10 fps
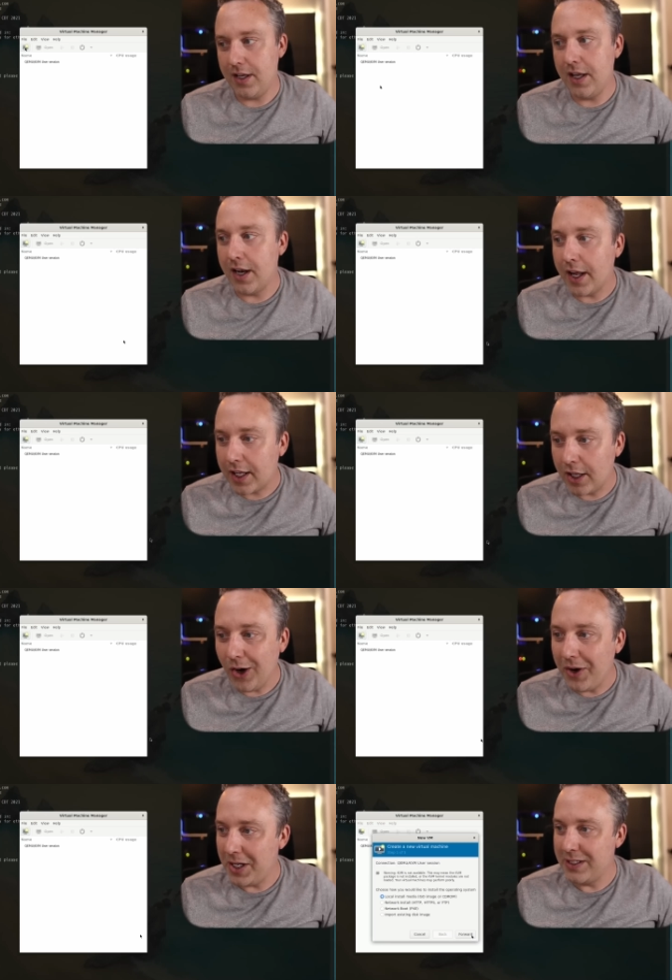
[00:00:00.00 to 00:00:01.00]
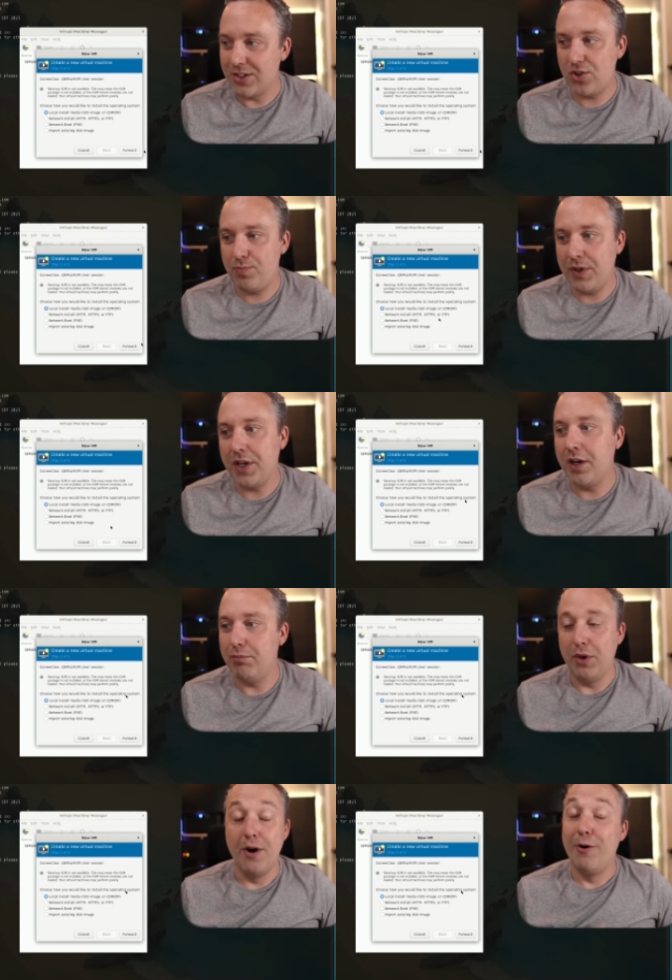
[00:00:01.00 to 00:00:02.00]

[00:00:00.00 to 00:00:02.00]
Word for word: and I can go ahead and spin up